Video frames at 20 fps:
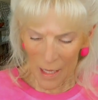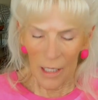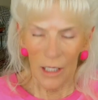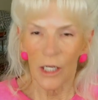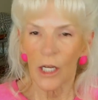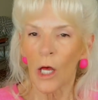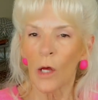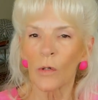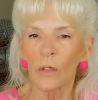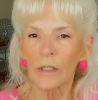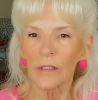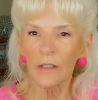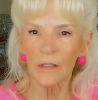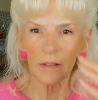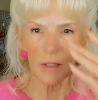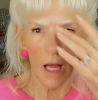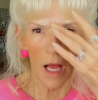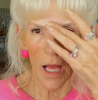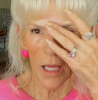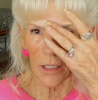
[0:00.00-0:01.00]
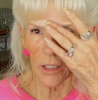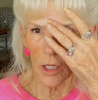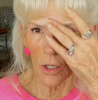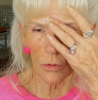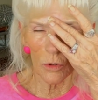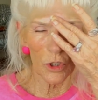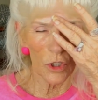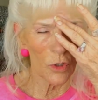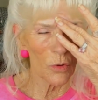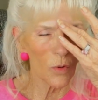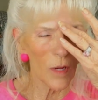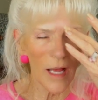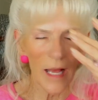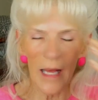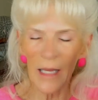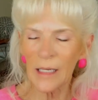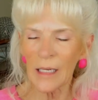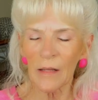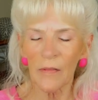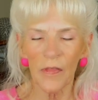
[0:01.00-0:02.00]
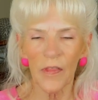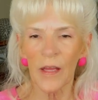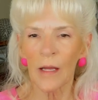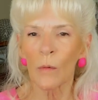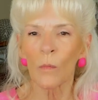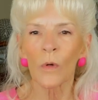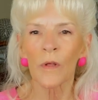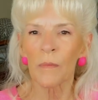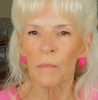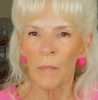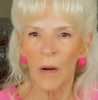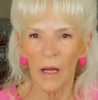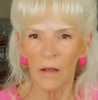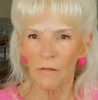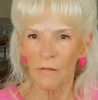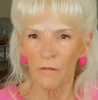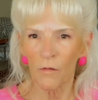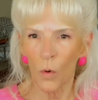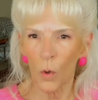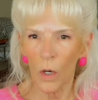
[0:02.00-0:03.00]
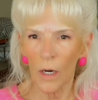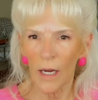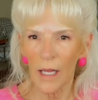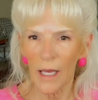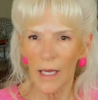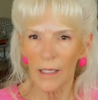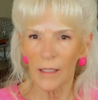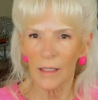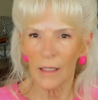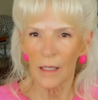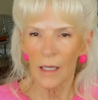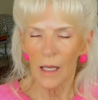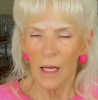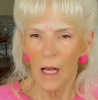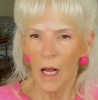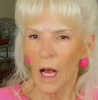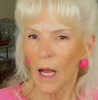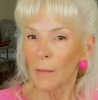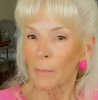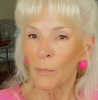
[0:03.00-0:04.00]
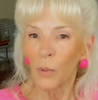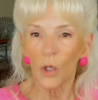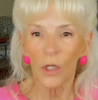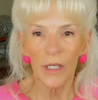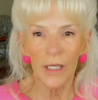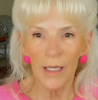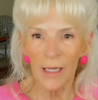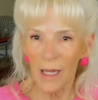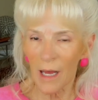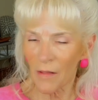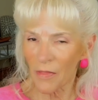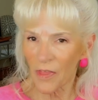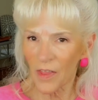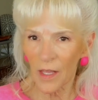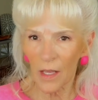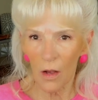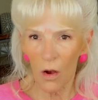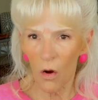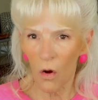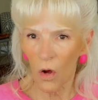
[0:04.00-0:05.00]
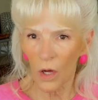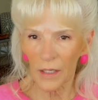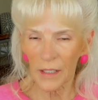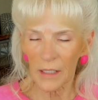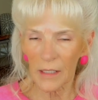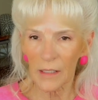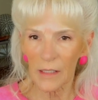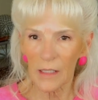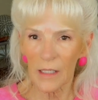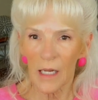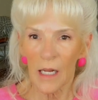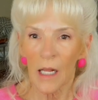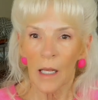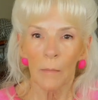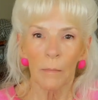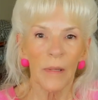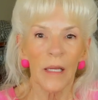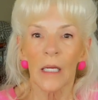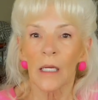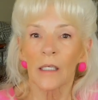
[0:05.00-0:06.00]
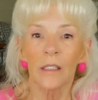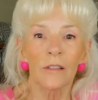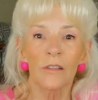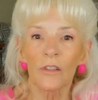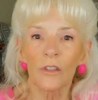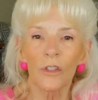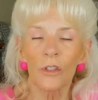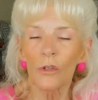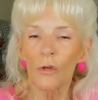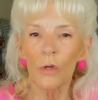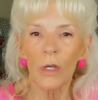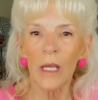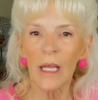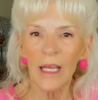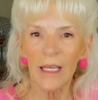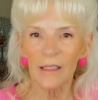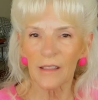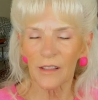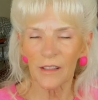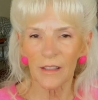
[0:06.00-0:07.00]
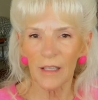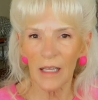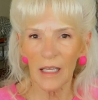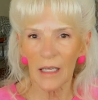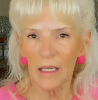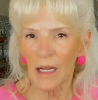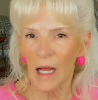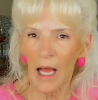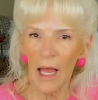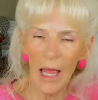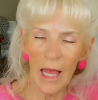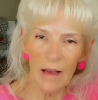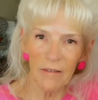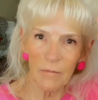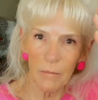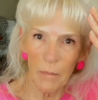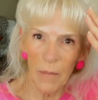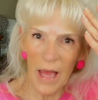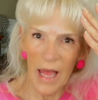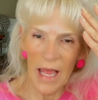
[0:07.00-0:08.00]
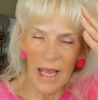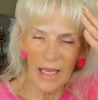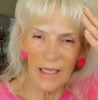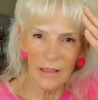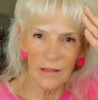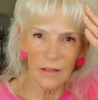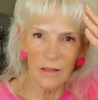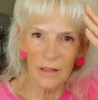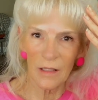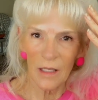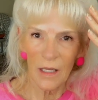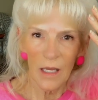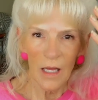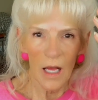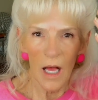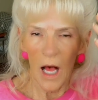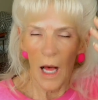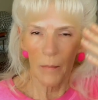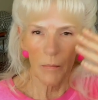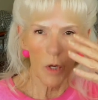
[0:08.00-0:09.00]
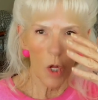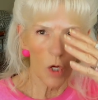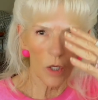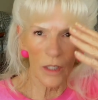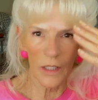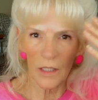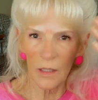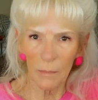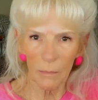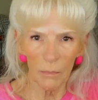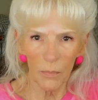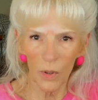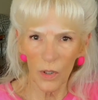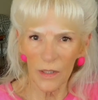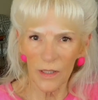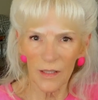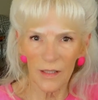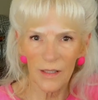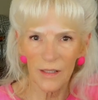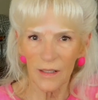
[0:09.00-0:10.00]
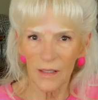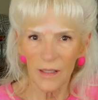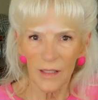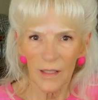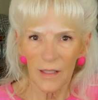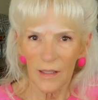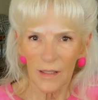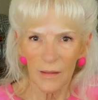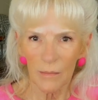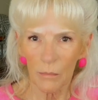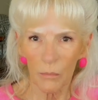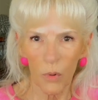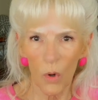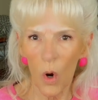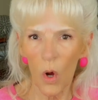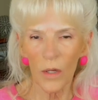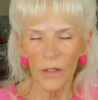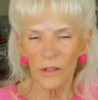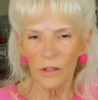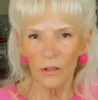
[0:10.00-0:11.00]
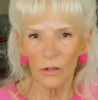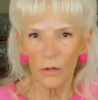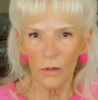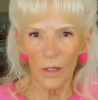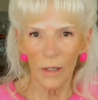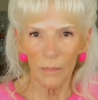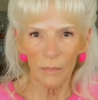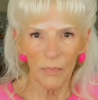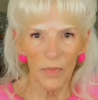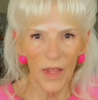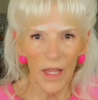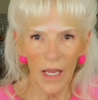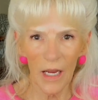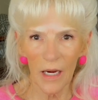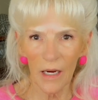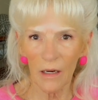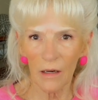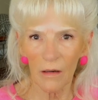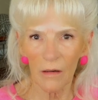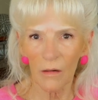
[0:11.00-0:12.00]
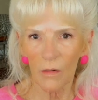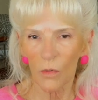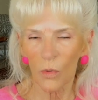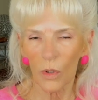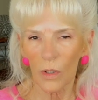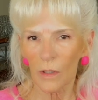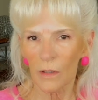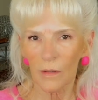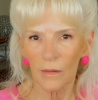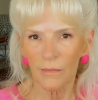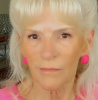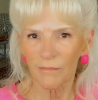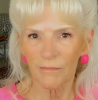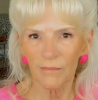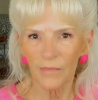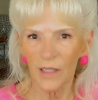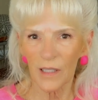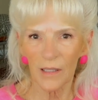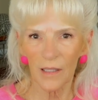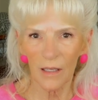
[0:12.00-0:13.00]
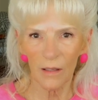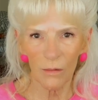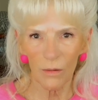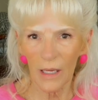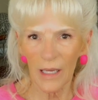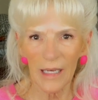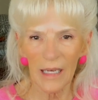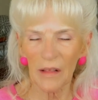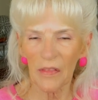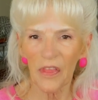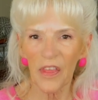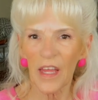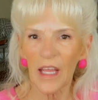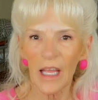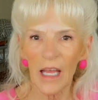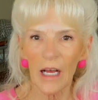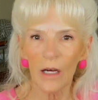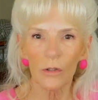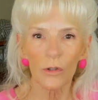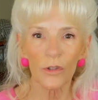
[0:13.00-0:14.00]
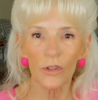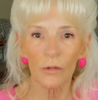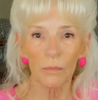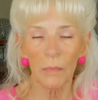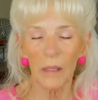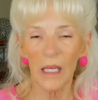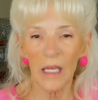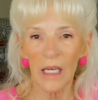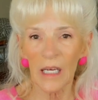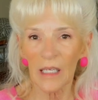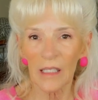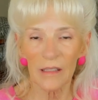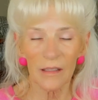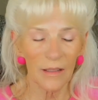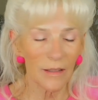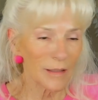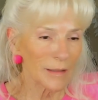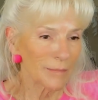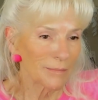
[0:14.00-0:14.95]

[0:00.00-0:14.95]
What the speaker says: Notice I don't do anything with my forehead. I put nothing on it because you can't see it. I have bangs. I'm not going to put bronzer up there or, anything else, because